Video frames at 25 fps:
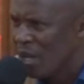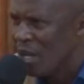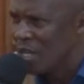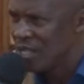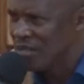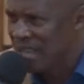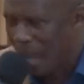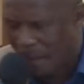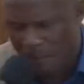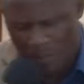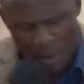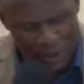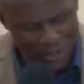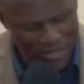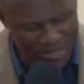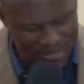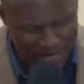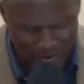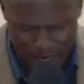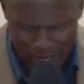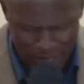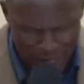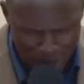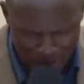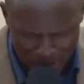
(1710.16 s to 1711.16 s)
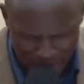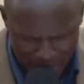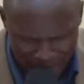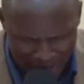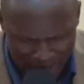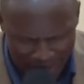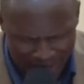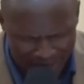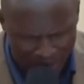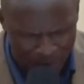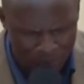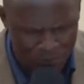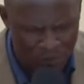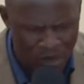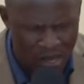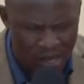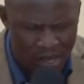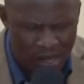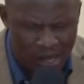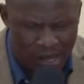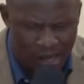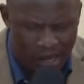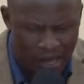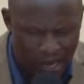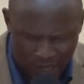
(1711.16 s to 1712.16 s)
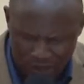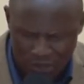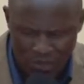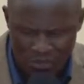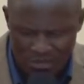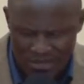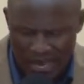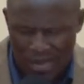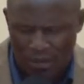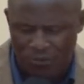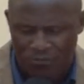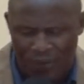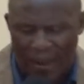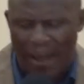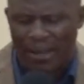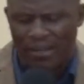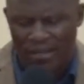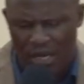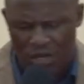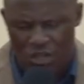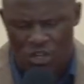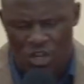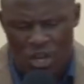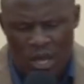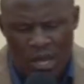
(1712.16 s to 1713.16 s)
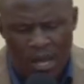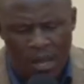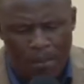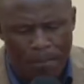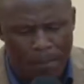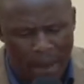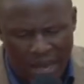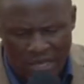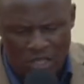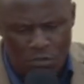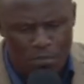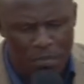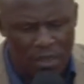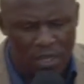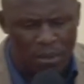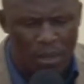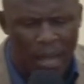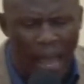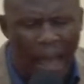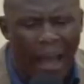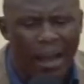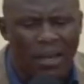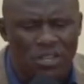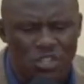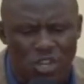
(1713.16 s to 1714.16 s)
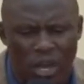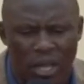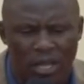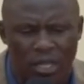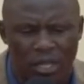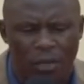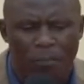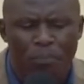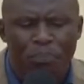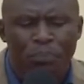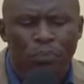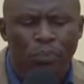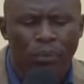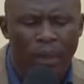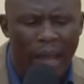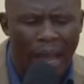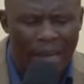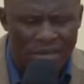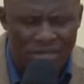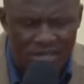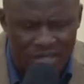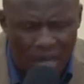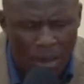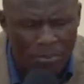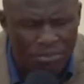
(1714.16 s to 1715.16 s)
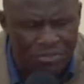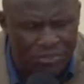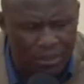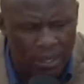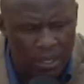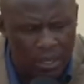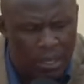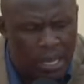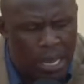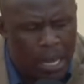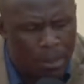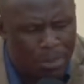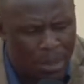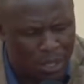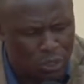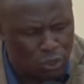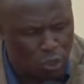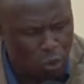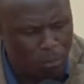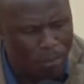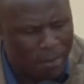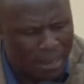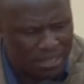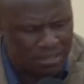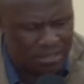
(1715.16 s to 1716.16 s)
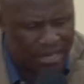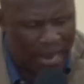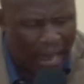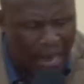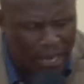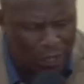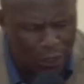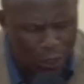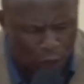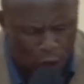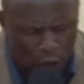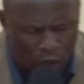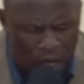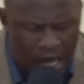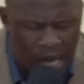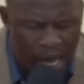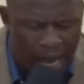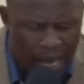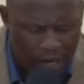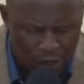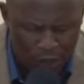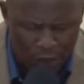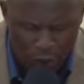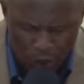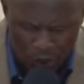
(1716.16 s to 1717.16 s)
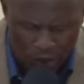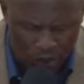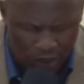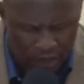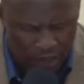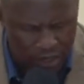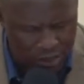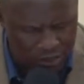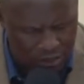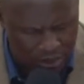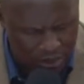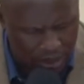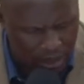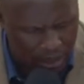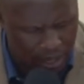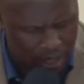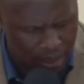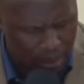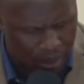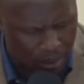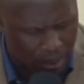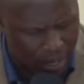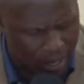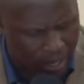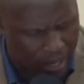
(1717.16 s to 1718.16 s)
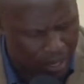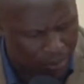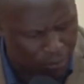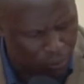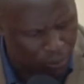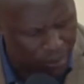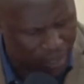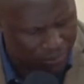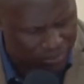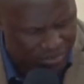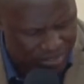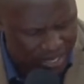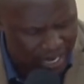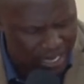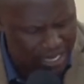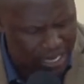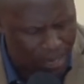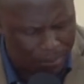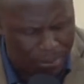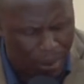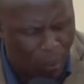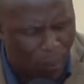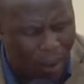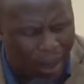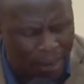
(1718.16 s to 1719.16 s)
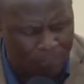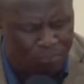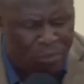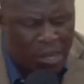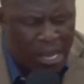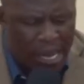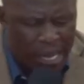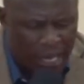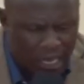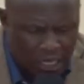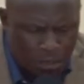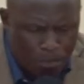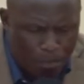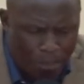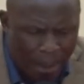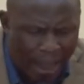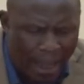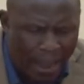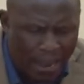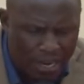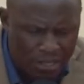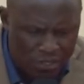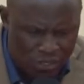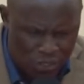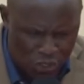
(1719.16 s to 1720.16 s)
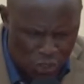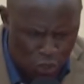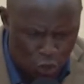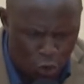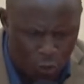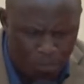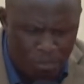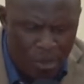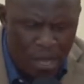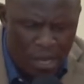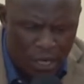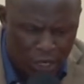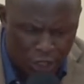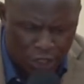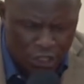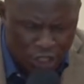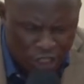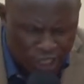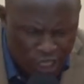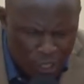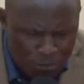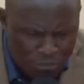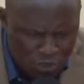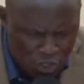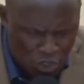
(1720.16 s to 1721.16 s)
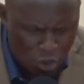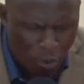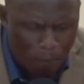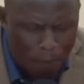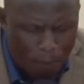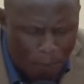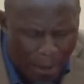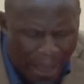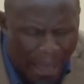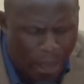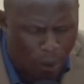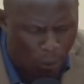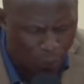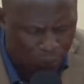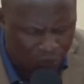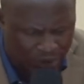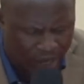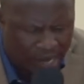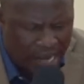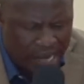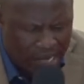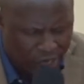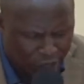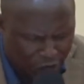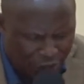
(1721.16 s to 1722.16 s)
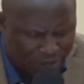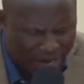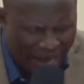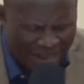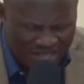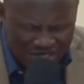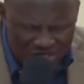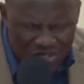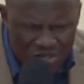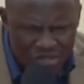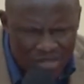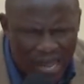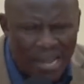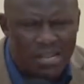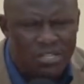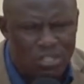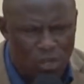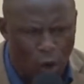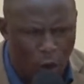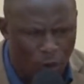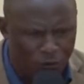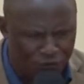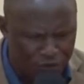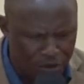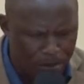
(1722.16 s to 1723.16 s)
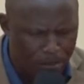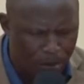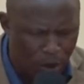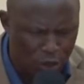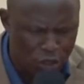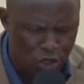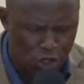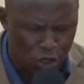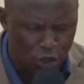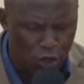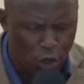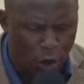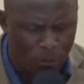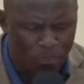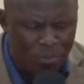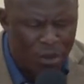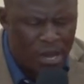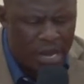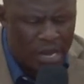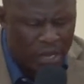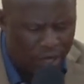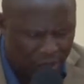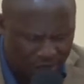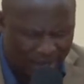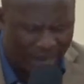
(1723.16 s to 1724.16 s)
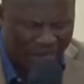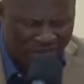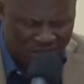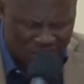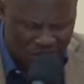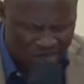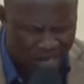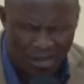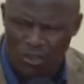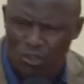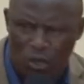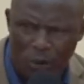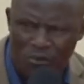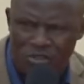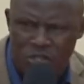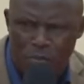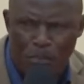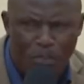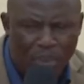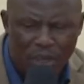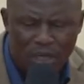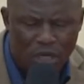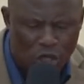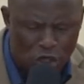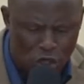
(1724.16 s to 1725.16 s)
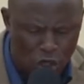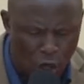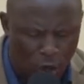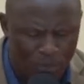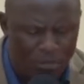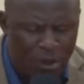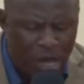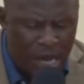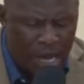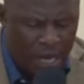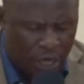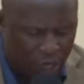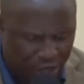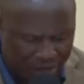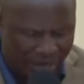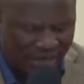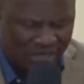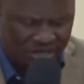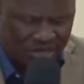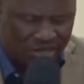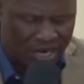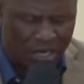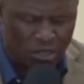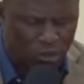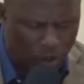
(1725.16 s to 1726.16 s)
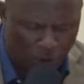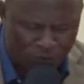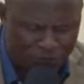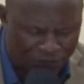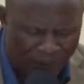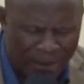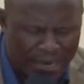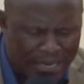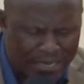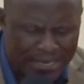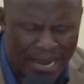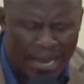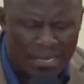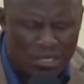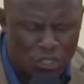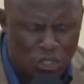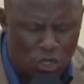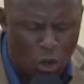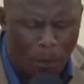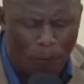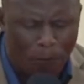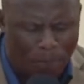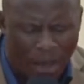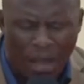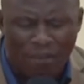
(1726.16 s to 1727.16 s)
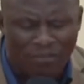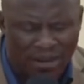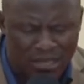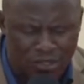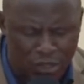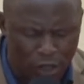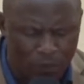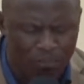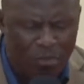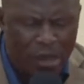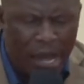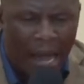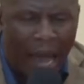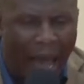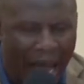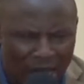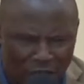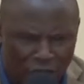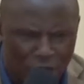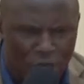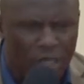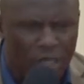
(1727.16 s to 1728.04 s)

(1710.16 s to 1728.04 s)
Somebody say amen. A disadvantage must be actually uh, something that you must handle. And look, it, uh, uh, we have said number one, it binds you. It keeps you bound in a state of emotional, in a state of spiritual, in a state of financial poverty and